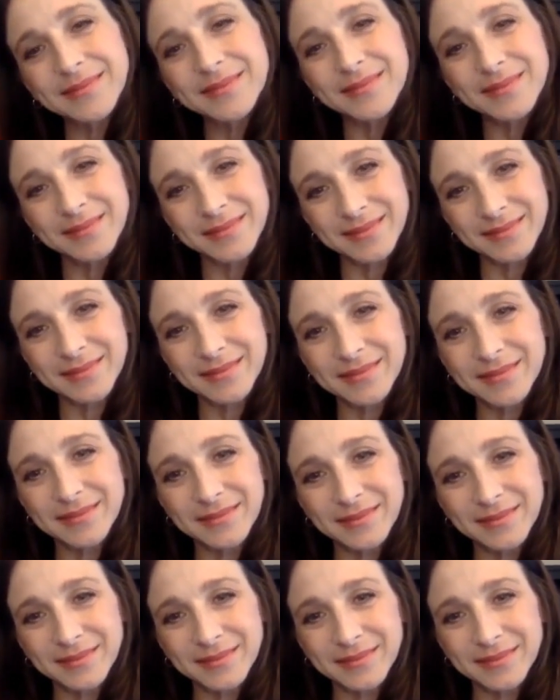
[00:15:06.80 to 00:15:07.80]

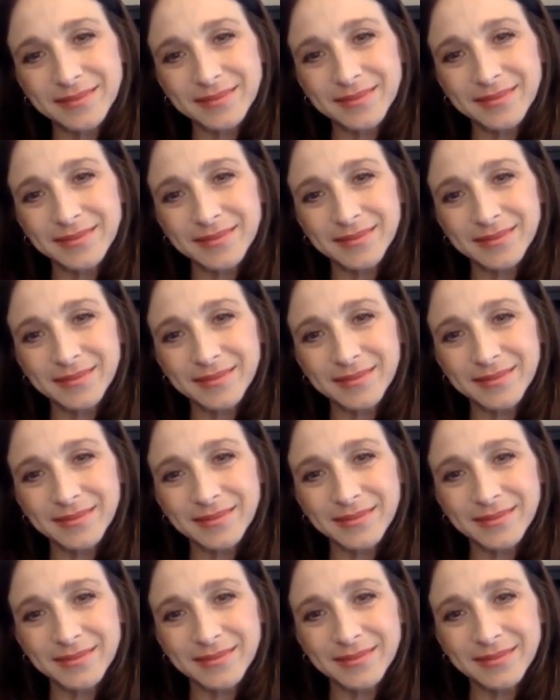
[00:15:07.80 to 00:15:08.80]

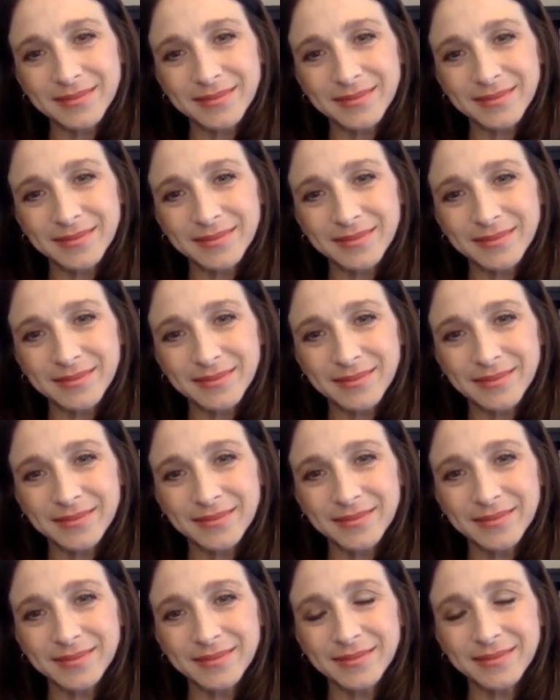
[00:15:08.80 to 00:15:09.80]

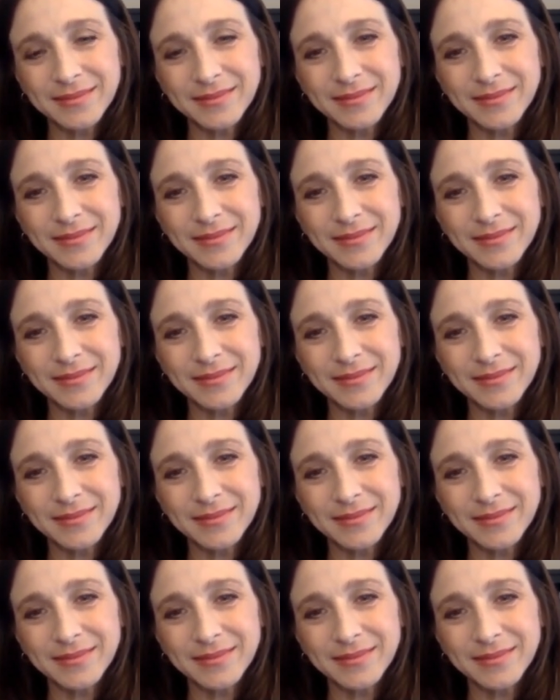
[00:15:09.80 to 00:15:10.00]
The person shown says nothing.